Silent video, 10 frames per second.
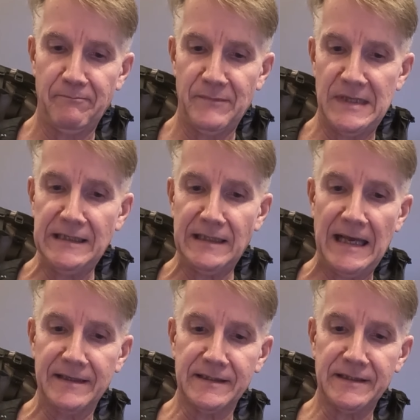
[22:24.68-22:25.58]
this
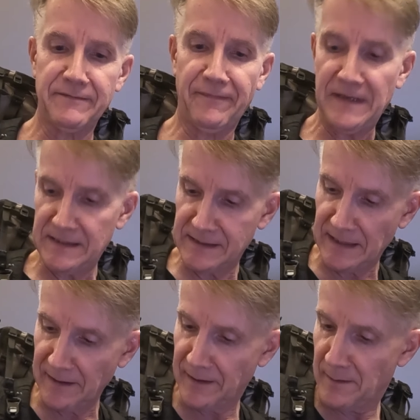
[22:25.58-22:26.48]
lens fits
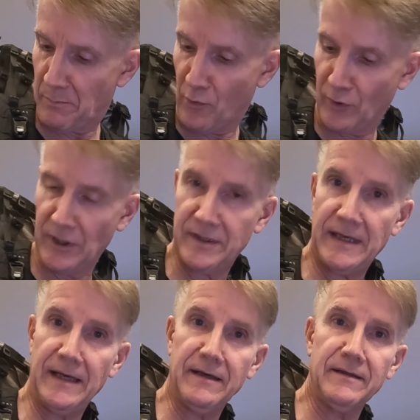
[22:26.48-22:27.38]
in the pocket
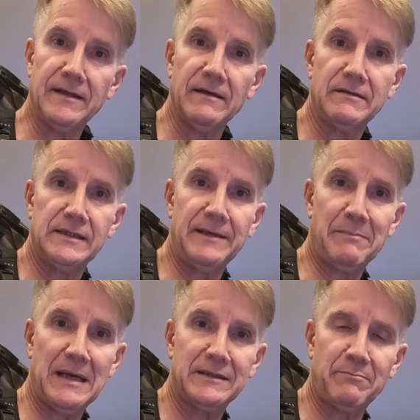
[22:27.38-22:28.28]
here, the
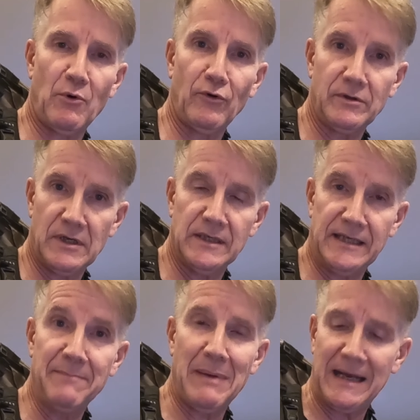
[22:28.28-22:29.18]

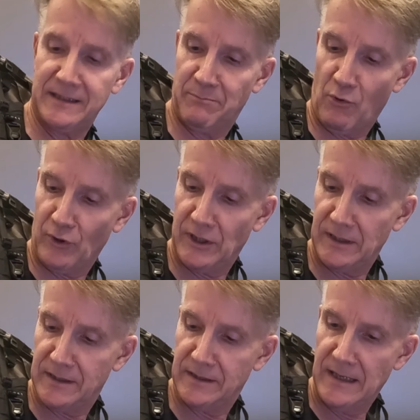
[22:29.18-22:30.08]
C-Pack's
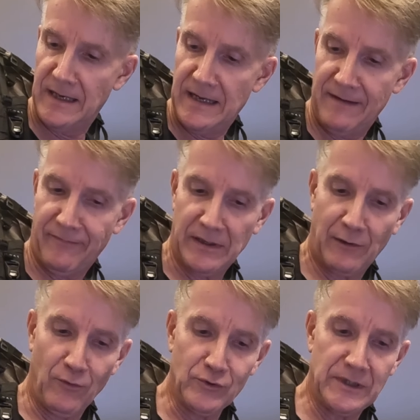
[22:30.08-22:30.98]
pocket. If I
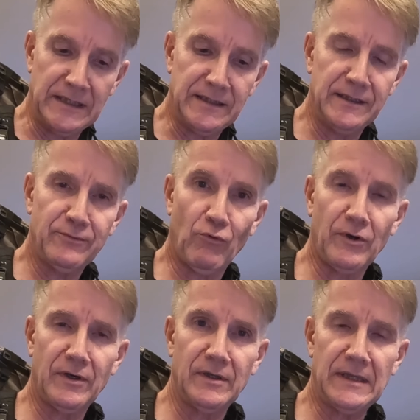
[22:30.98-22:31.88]
close this, it's
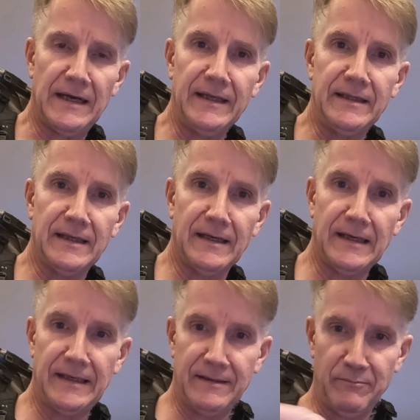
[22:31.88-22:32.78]
watertight, and I
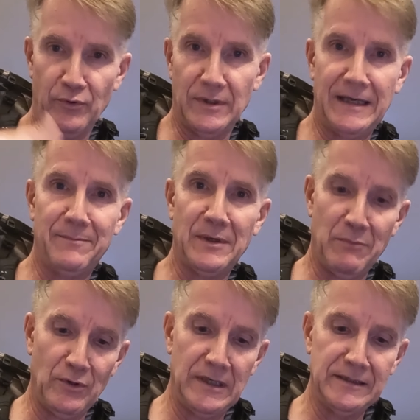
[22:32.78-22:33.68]
can put the camera
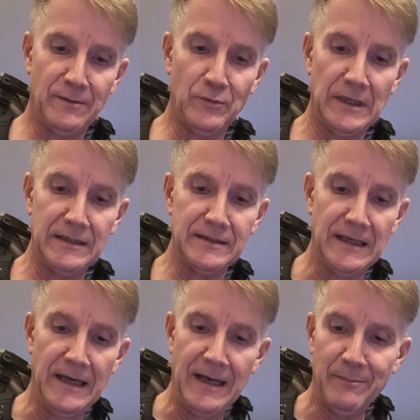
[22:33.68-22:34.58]
body somewhere else.
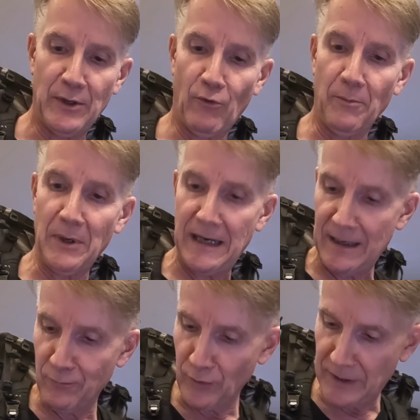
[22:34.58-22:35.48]
But normally I
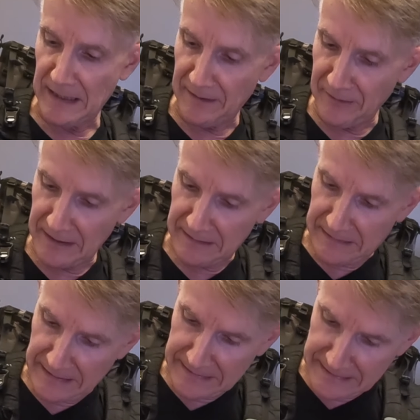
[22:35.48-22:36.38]
would carry it
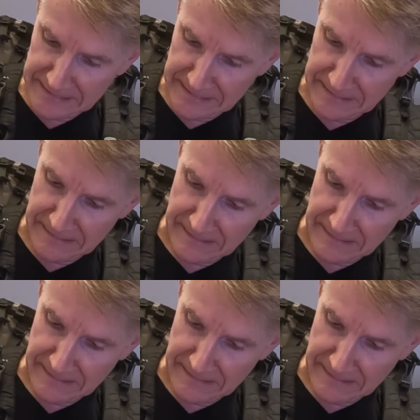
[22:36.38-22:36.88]
like this.